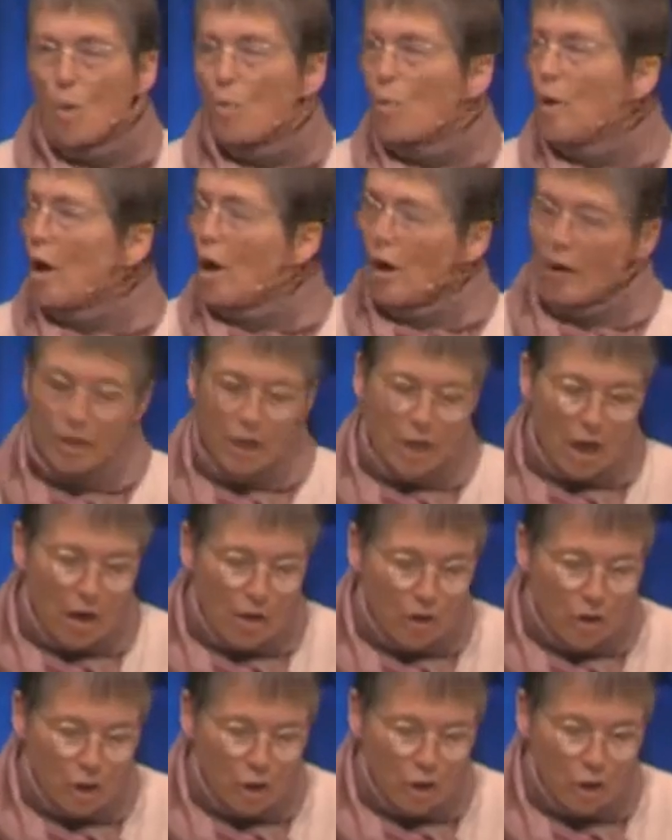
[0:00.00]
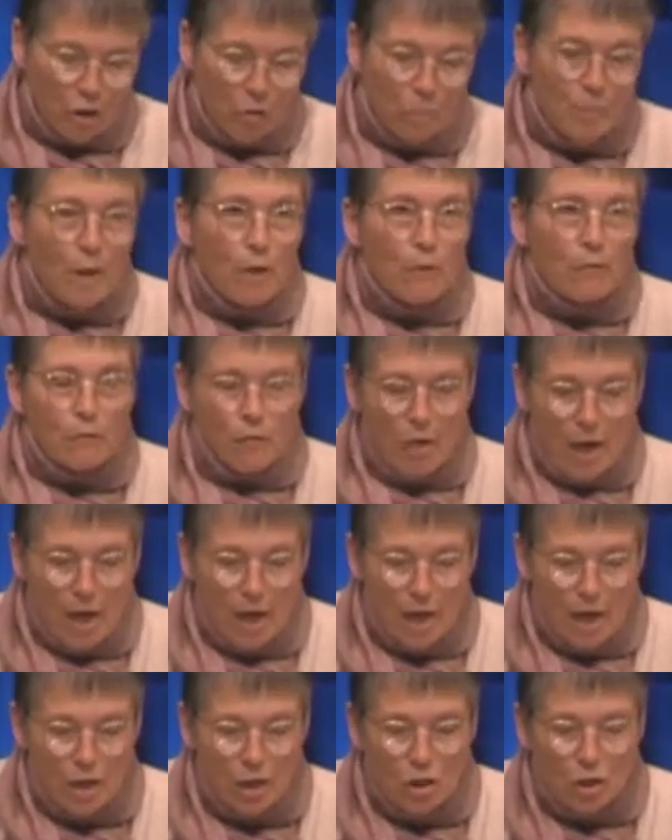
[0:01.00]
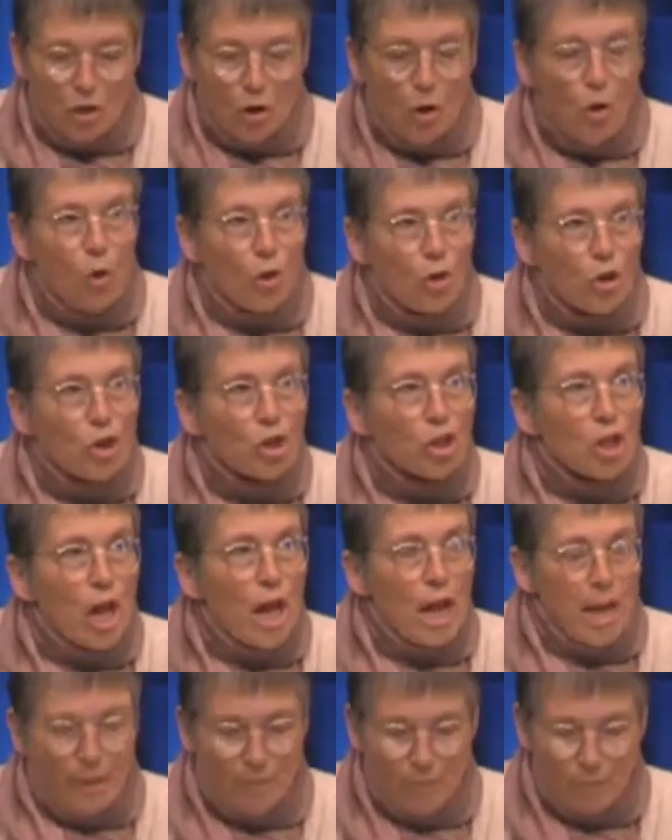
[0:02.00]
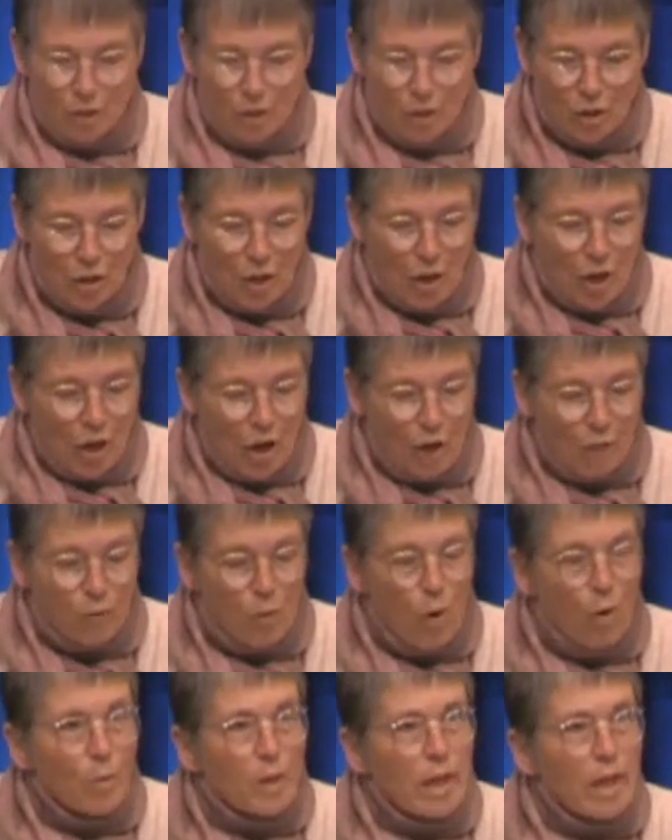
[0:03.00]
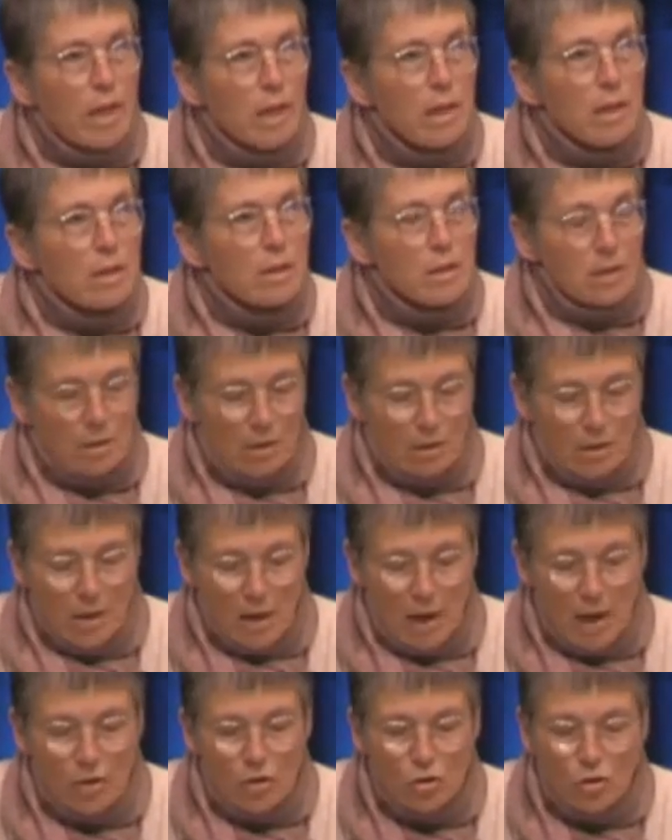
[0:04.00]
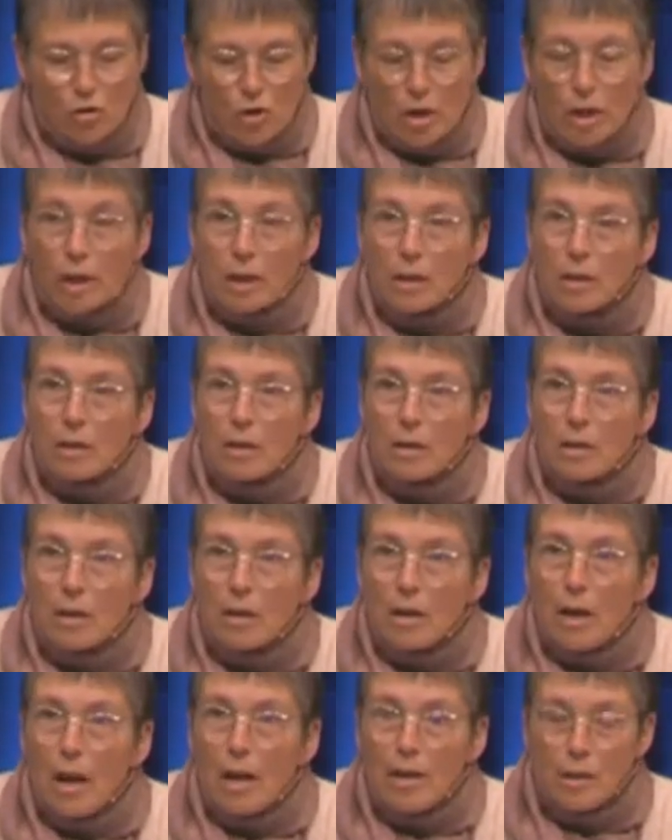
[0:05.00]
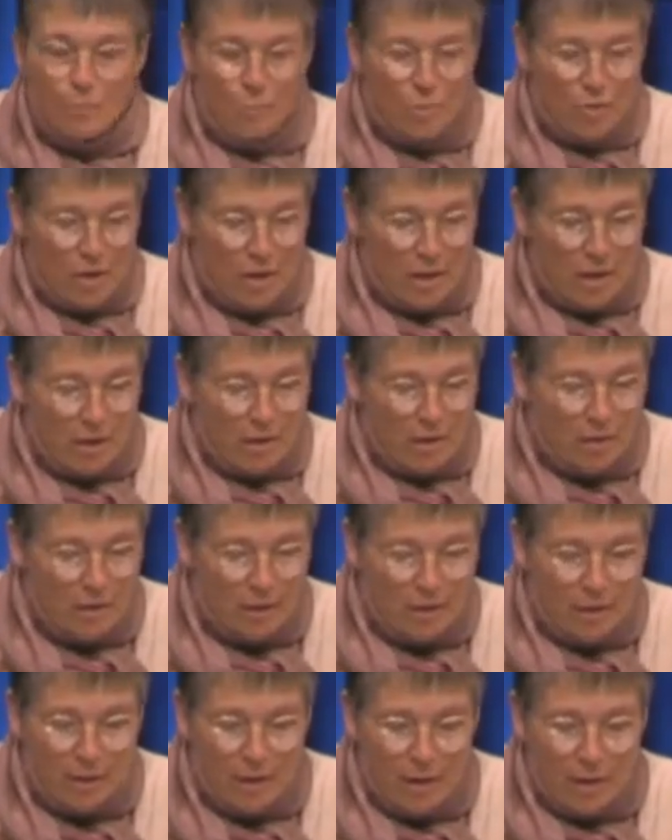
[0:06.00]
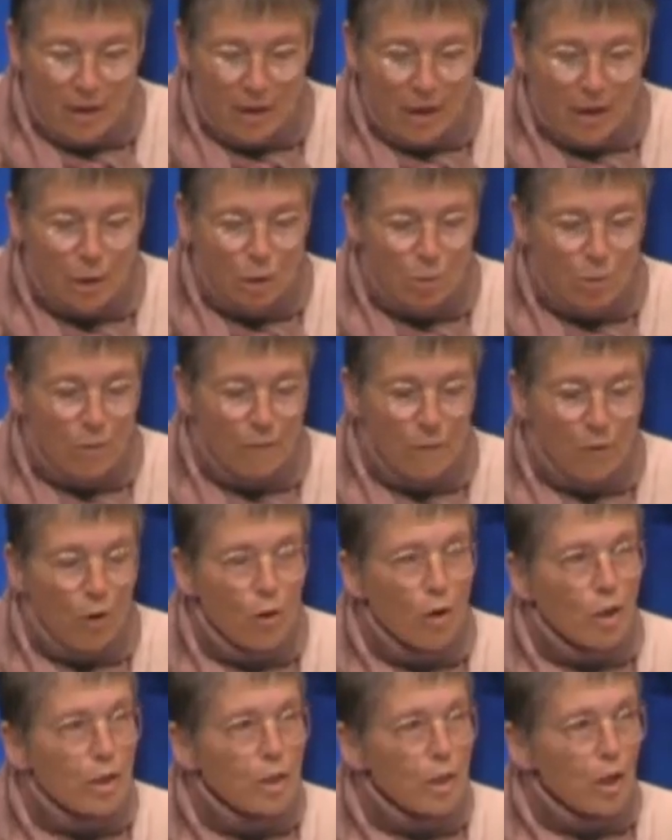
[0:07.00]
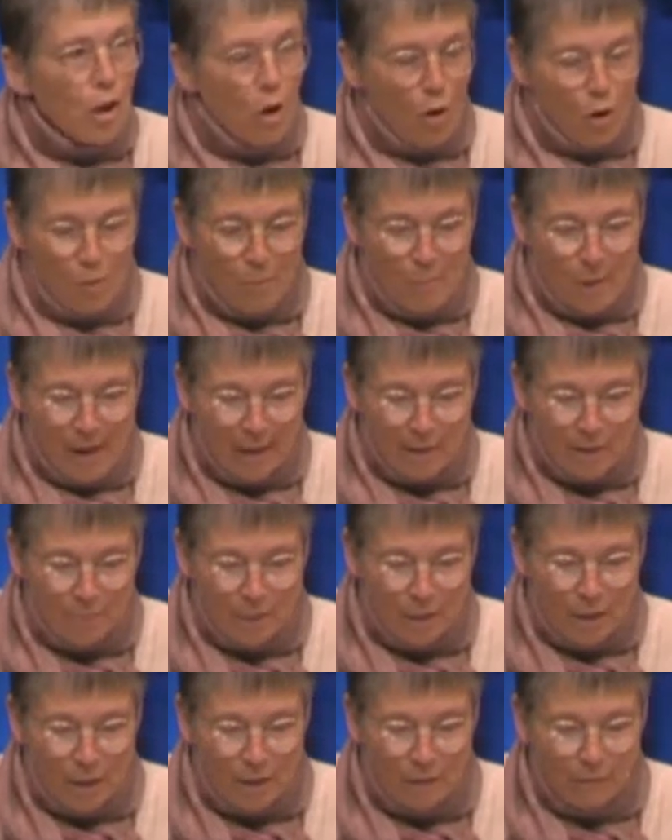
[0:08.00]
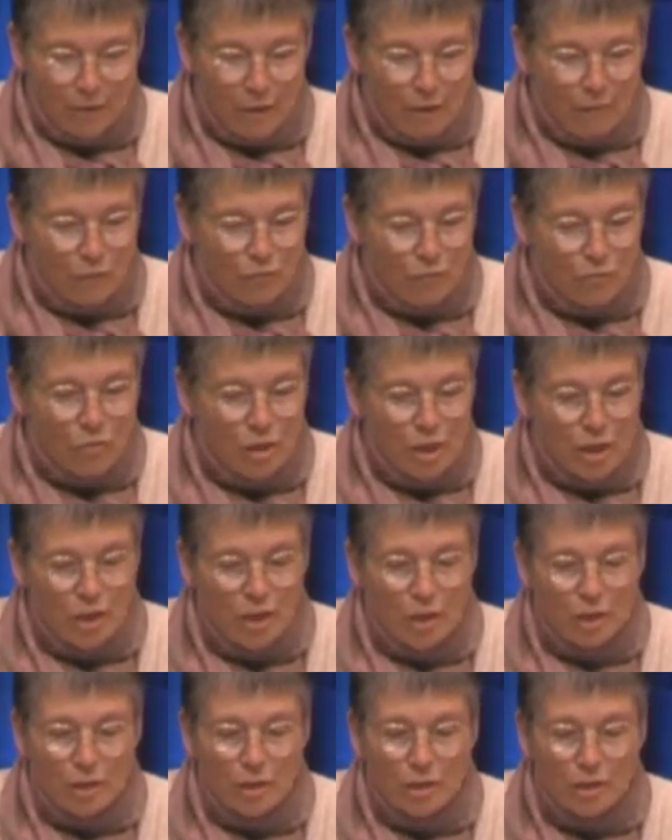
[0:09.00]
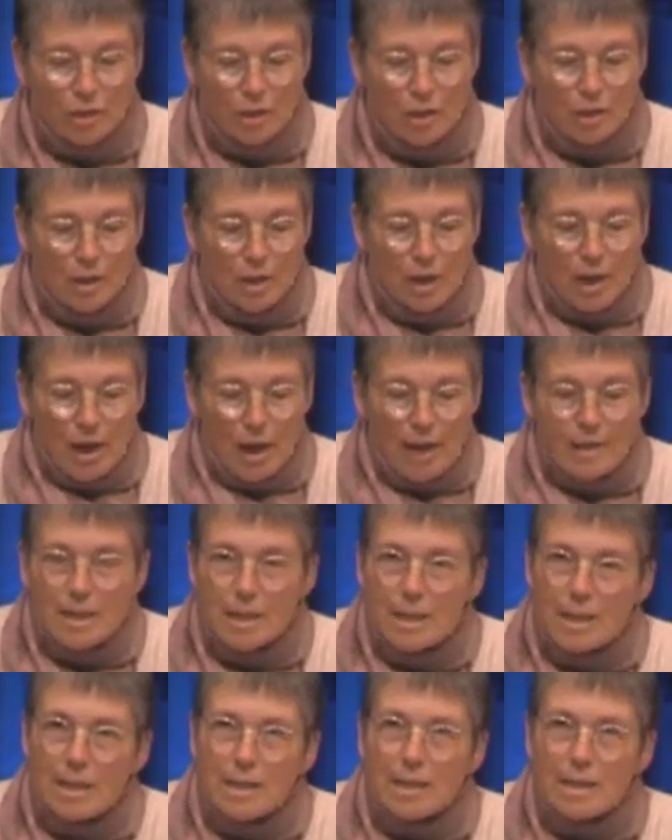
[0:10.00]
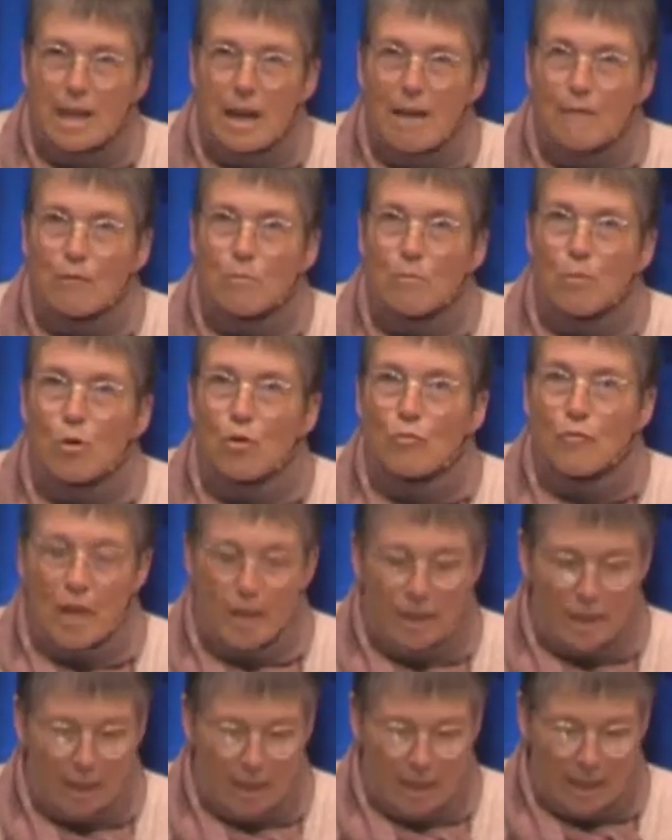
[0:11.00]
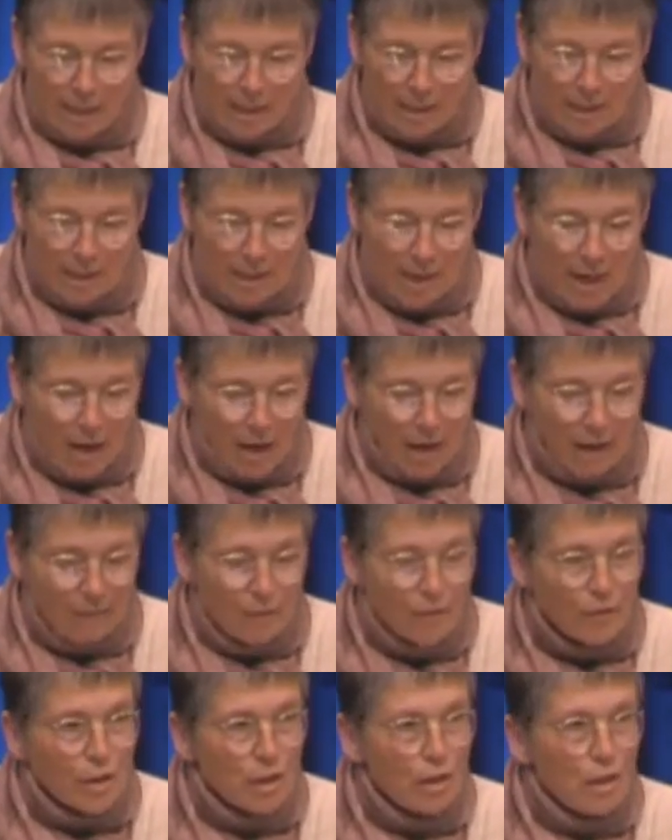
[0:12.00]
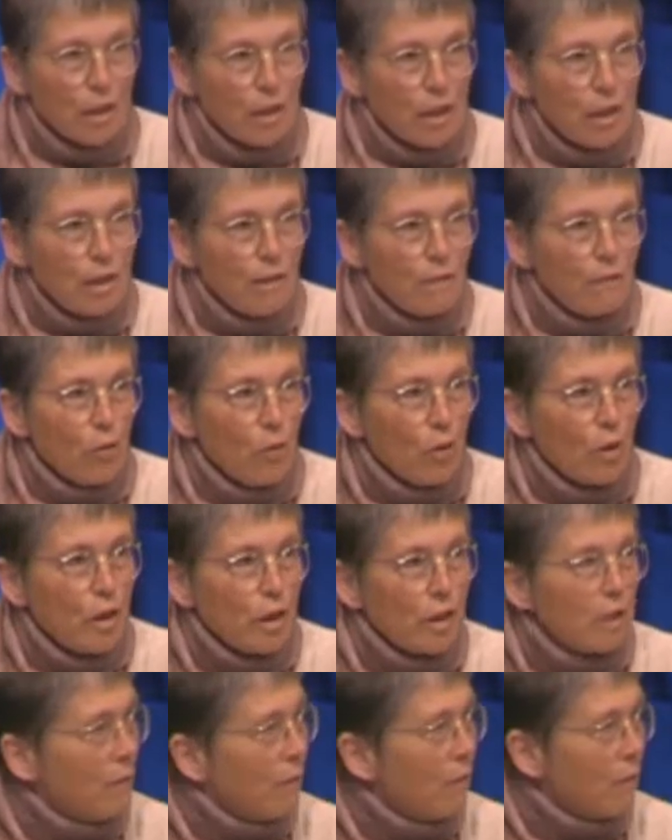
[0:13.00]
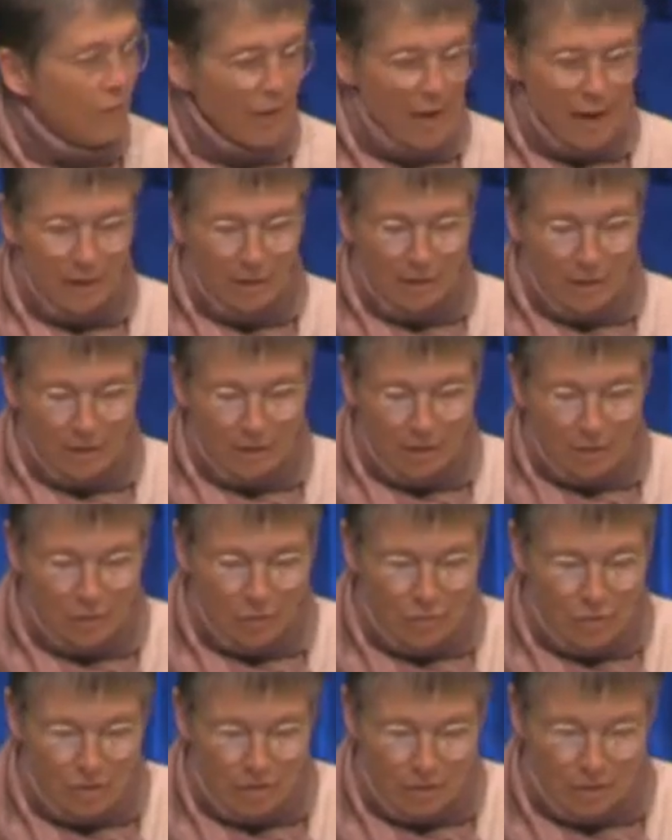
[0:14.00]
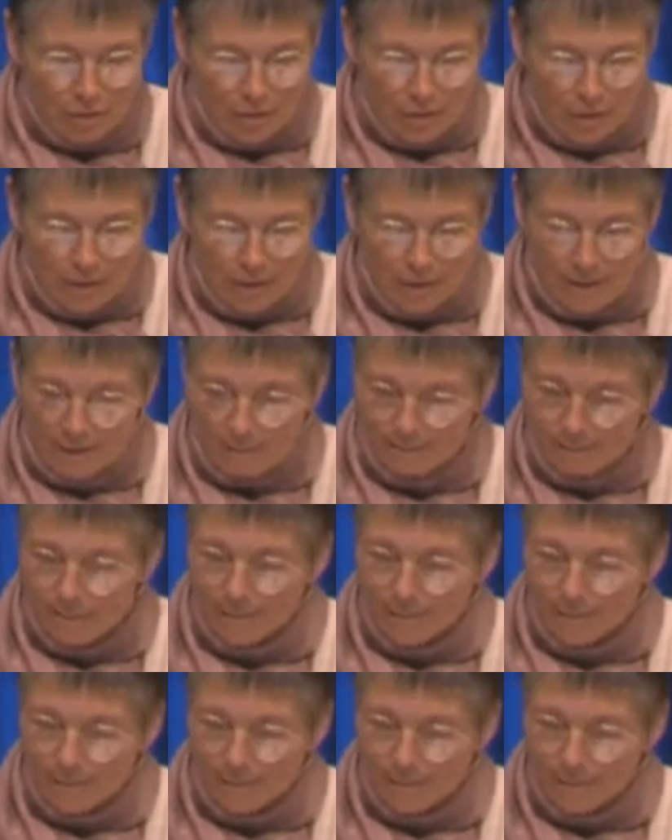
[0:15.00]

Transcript: We are encouraged to be afraid or ashamed of what we eat and drink and breathe and to avoid a whole panoply of different risks and to lead ever more regulated lives devoid of fun and thrills.